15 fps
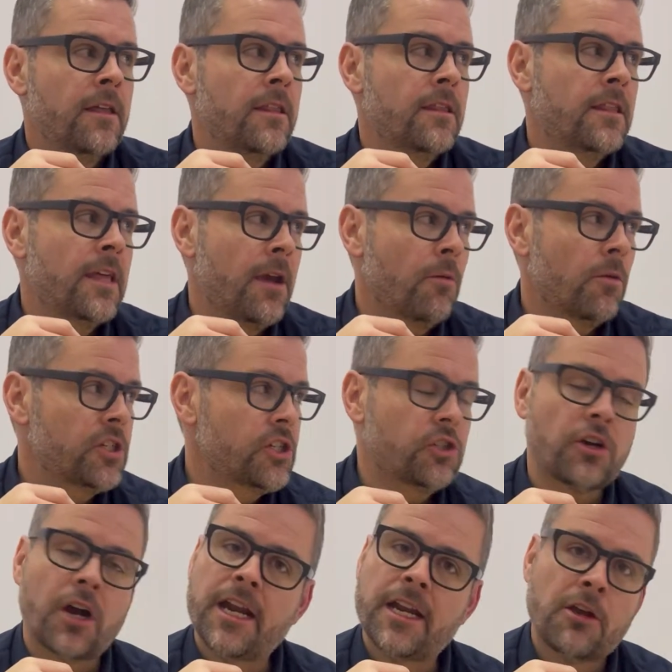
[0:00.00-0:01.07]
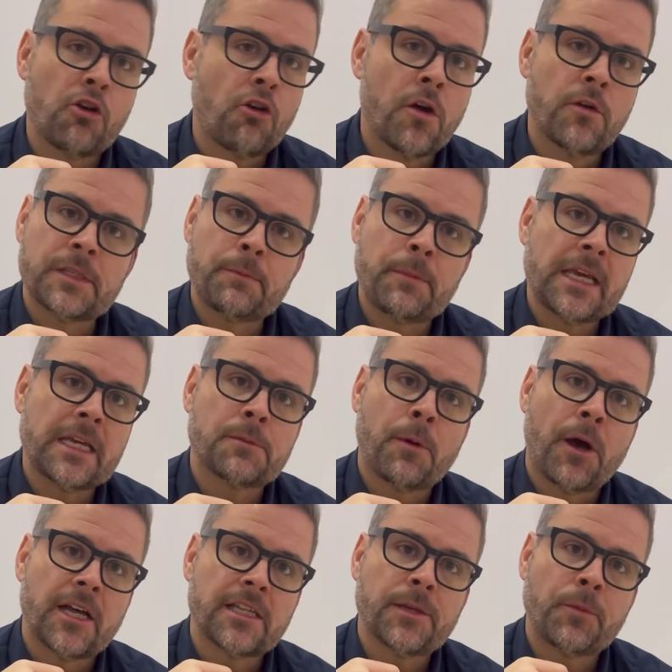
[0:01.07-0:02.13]
They were just trying to grow as big as
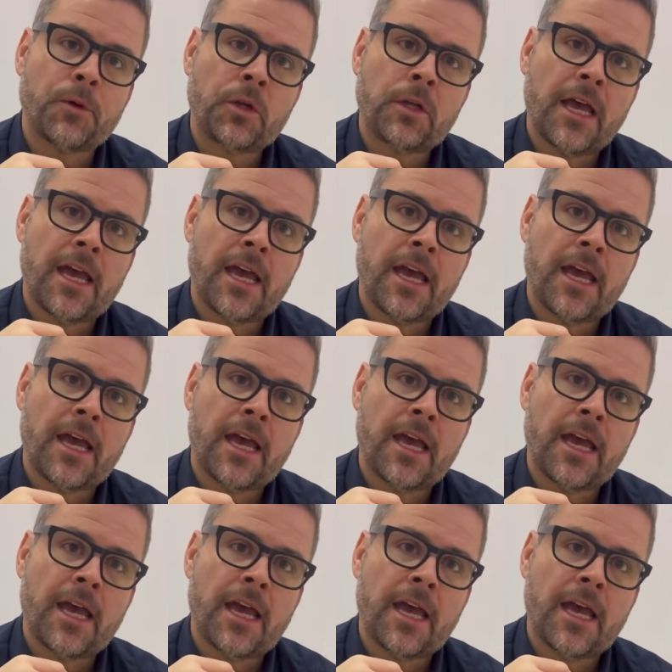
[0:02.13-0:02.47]
possible,